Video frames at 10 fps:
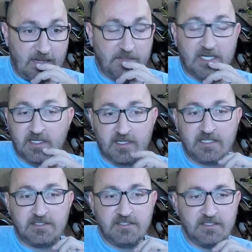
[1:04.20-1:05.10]
not going to lie
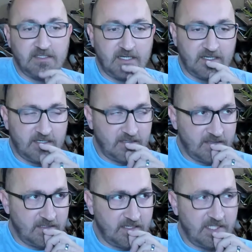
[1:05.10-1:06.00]
to you. Uh,
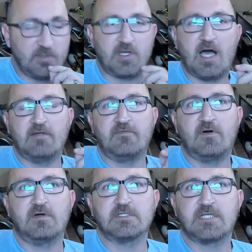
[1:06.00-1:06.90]
I know
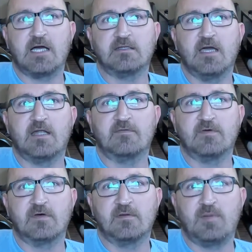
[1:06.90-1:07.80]
Godfall has gotten kind of
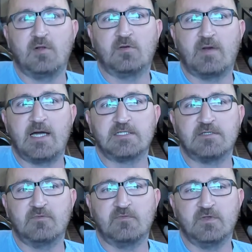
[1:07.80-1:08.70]
uh,
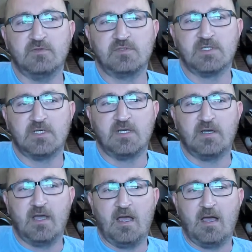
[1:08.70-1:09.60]
polarizing reviews.
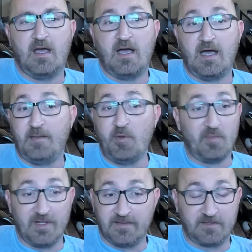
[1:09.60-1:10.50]
I've been
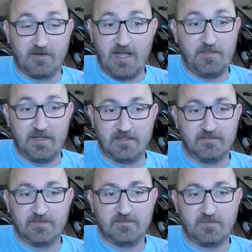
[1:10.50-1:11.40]
playing the crap out of it
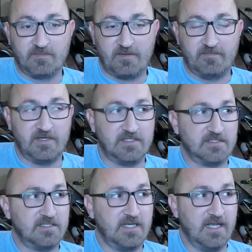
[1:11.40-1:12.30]
with my
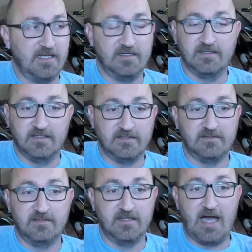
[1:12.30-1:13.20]
friends, and
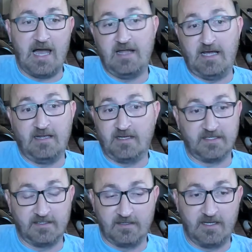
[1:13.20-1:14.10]
I, I
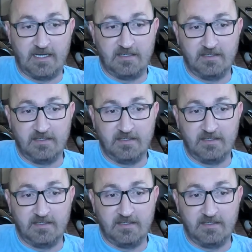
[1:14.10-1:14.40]
like it a lot.